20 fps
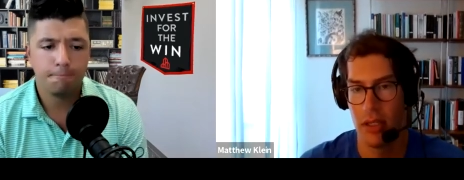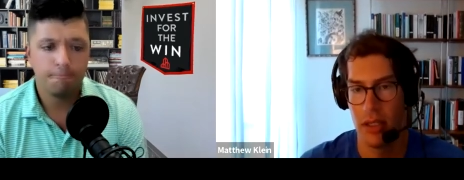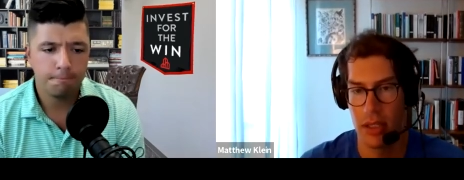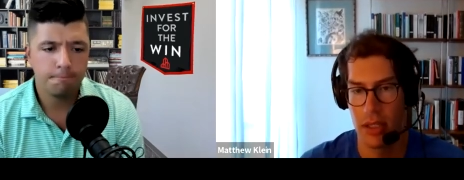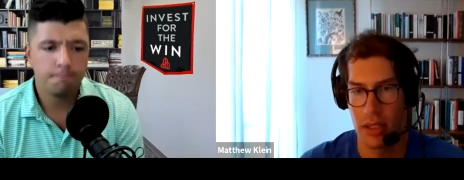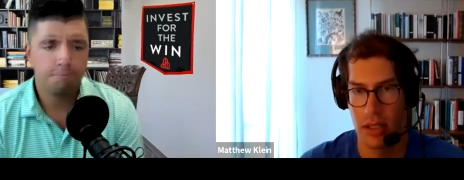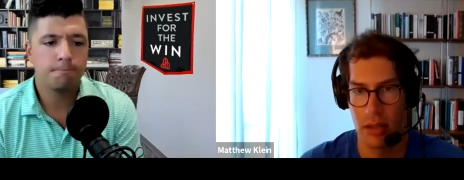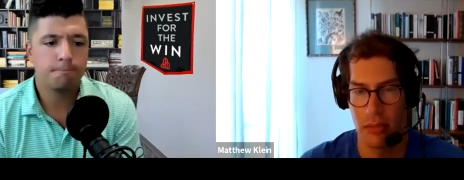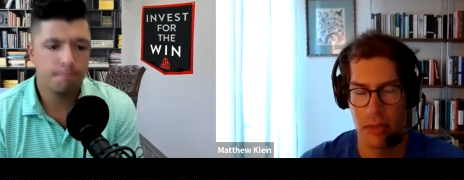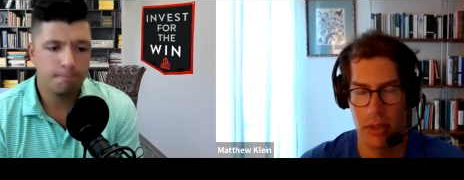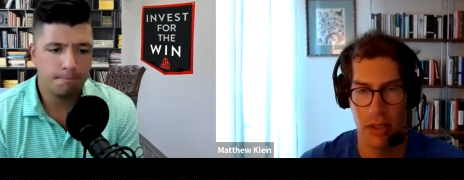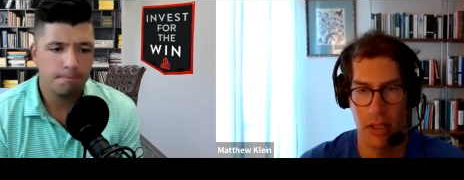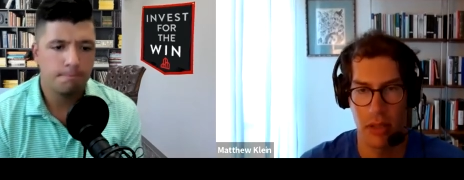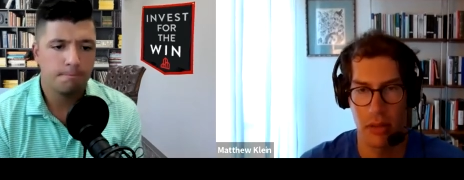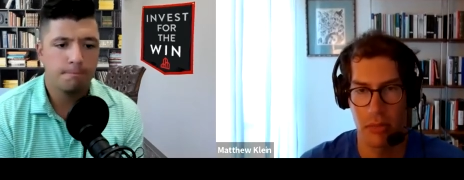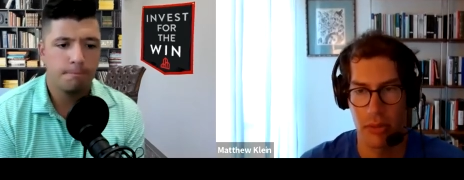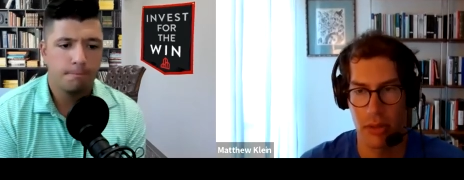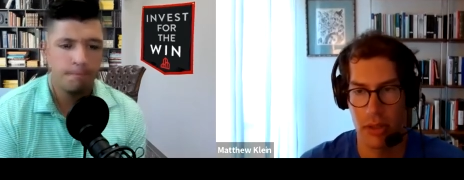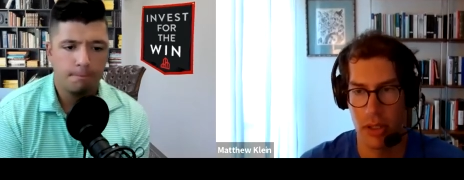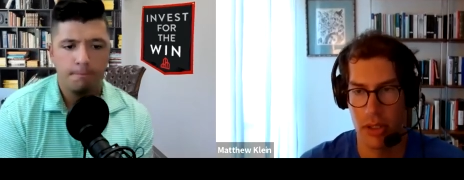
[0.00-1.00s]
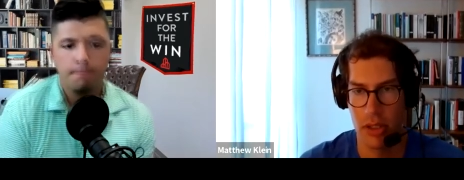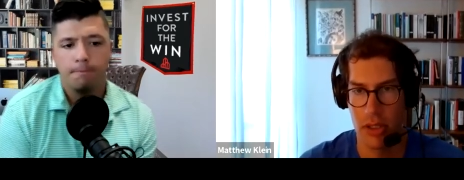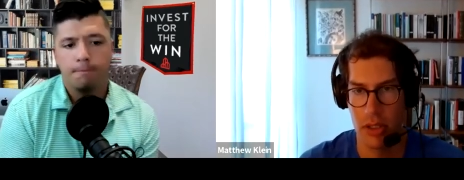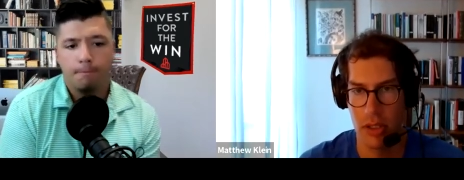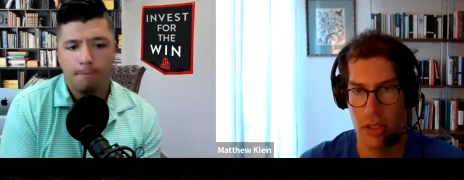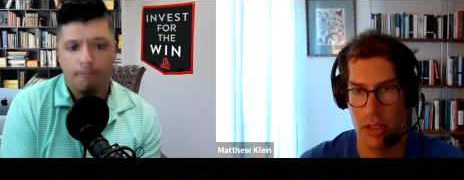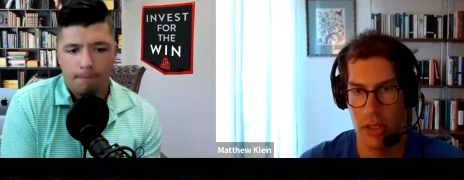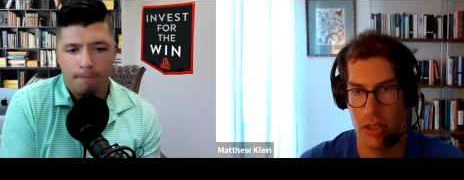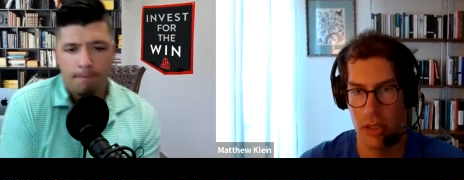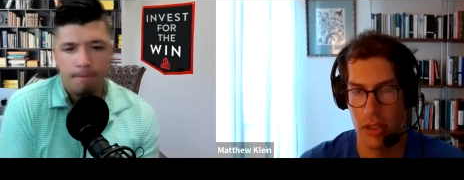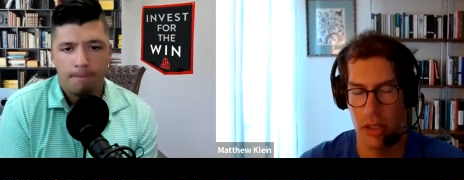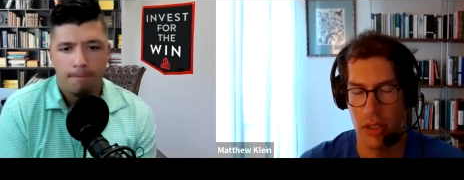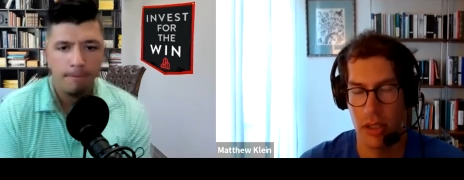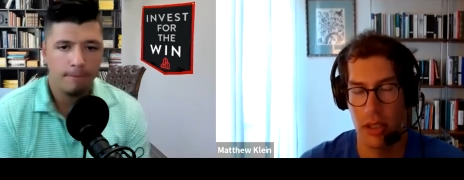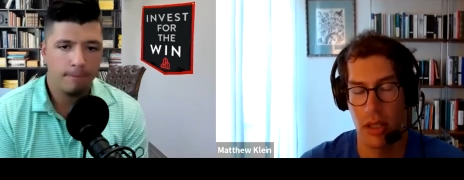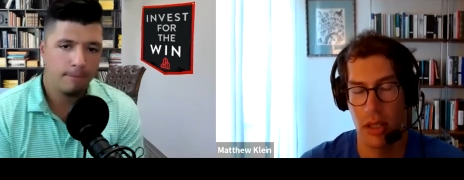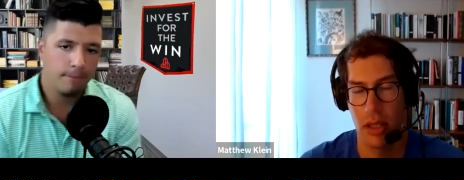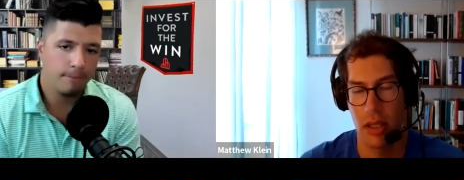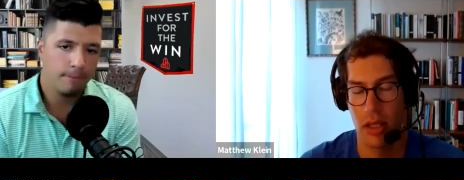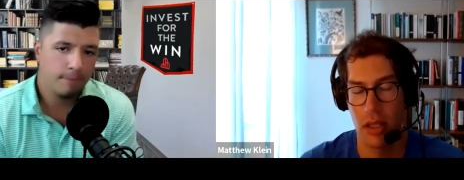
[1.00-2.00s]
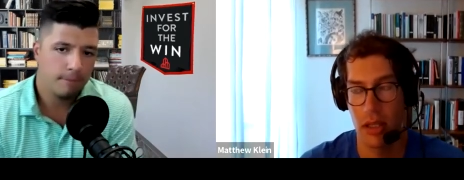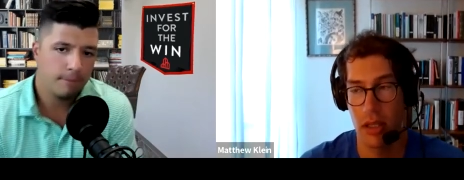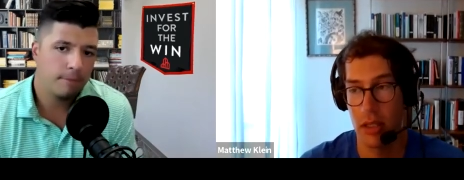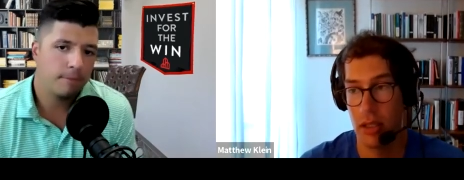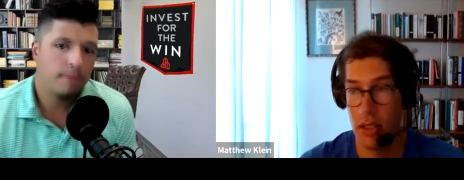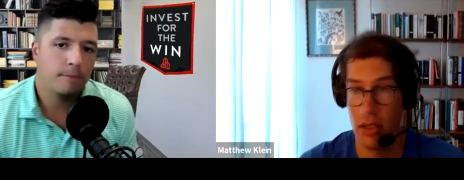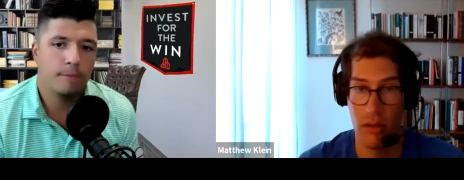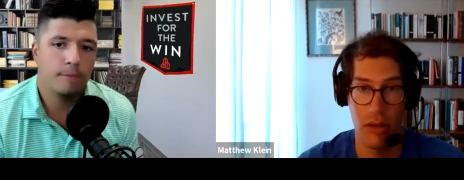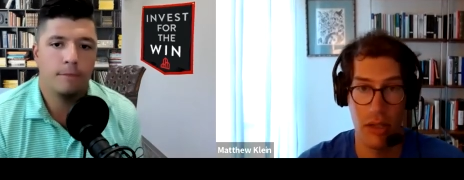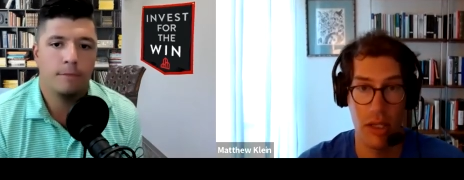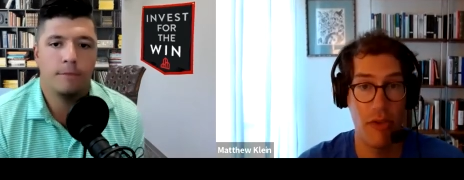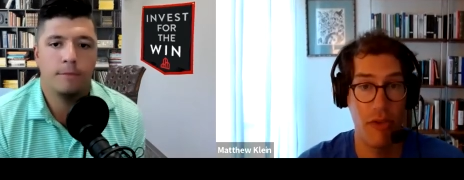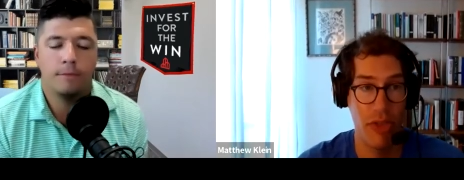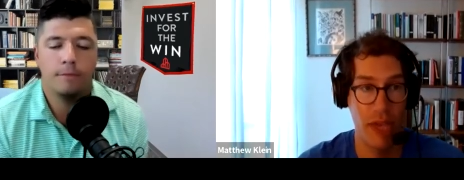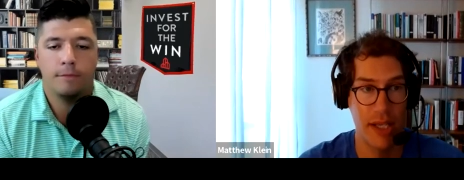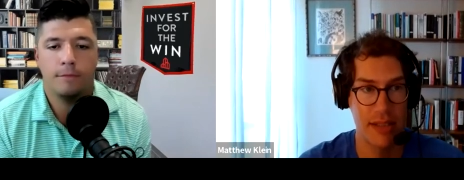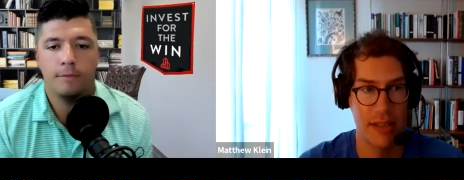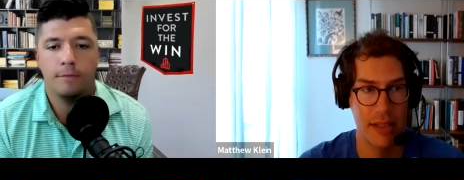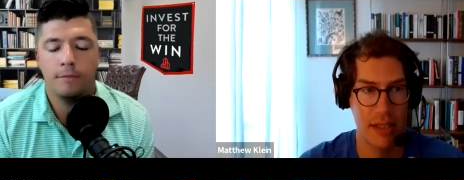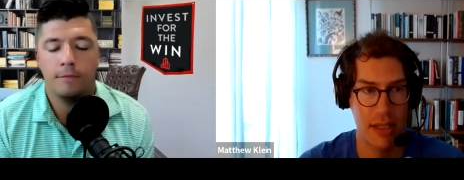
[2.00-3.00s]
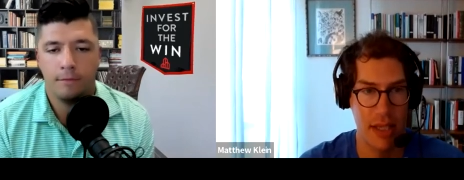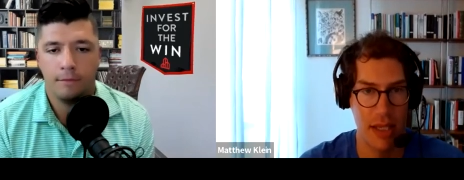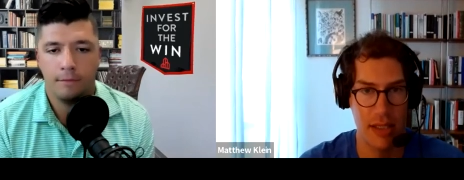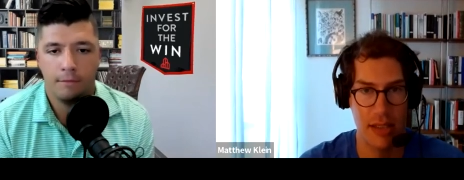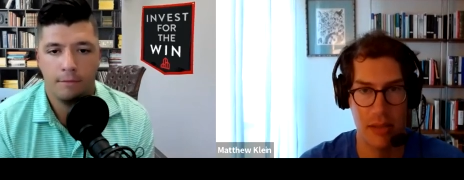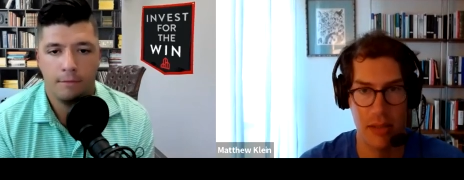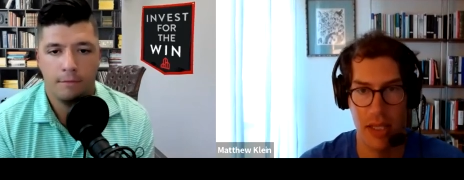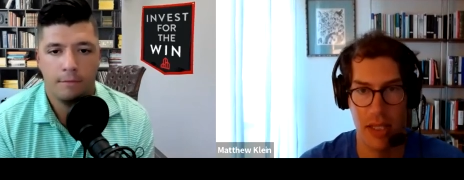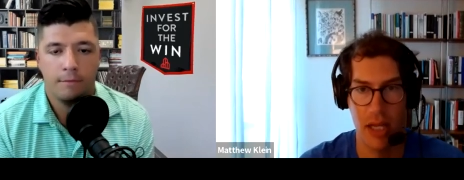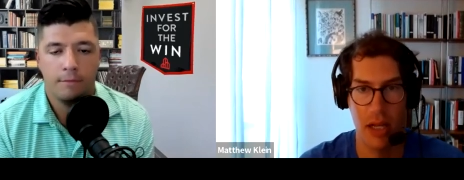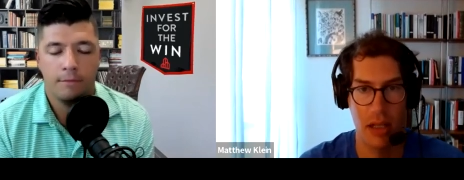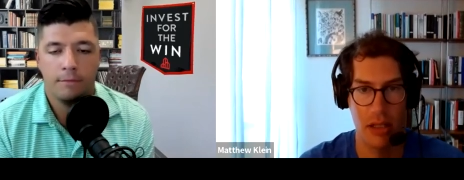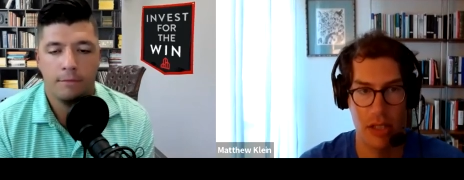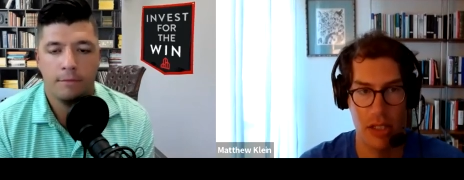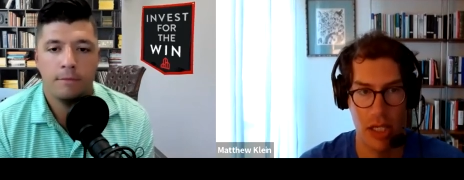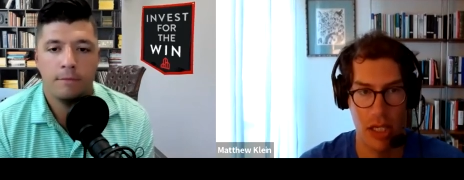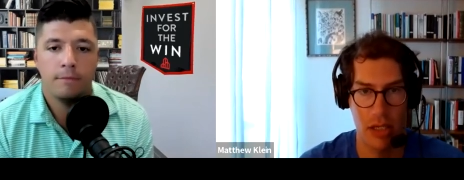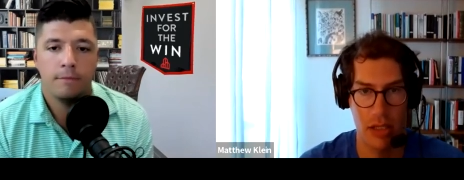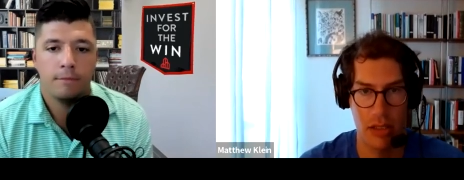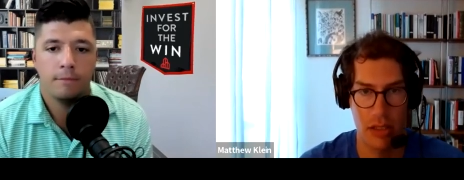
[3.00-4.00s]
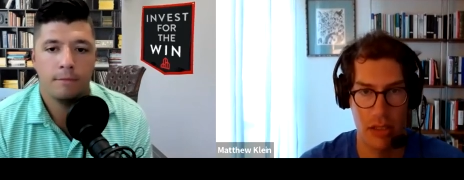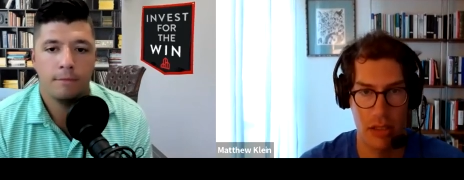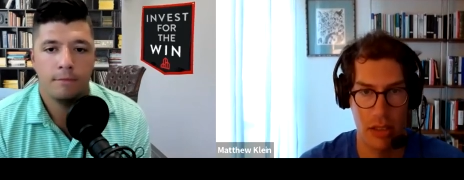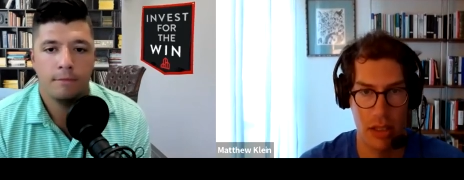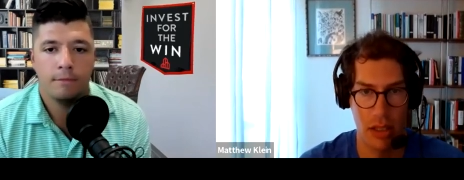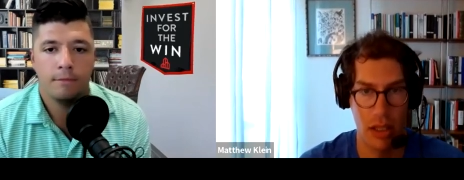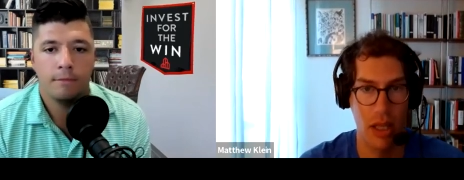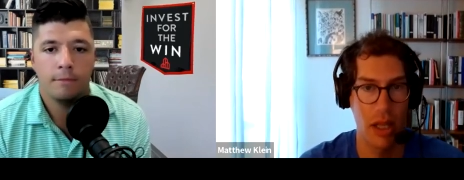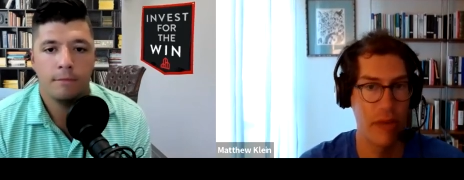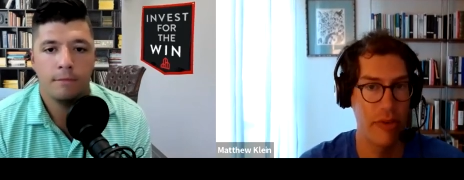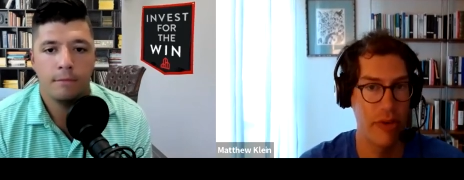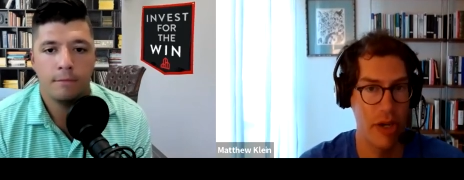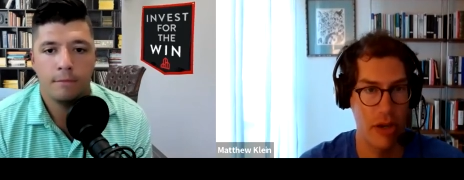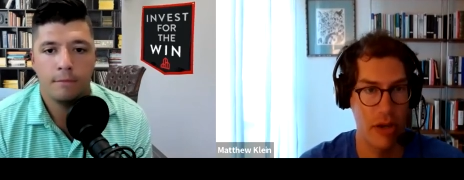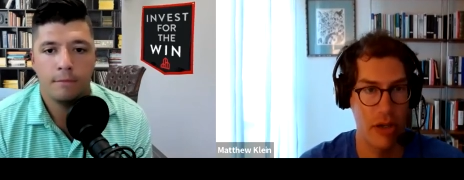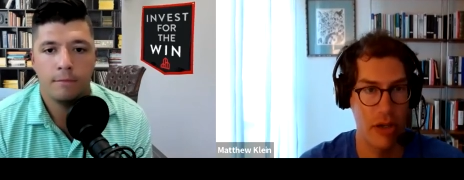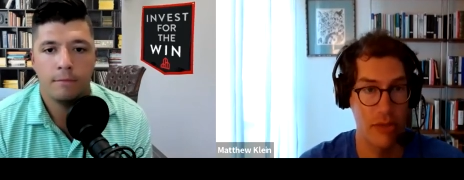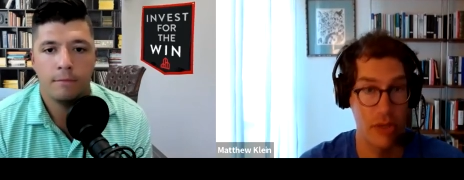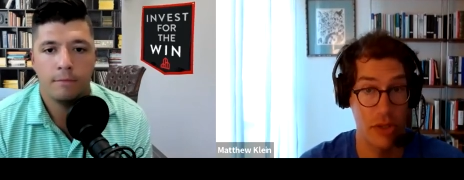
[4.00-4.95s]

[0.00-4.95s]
Speaker 1: income and, and production. And and you know, if that's the case, I mean that'll change a lot of narratives.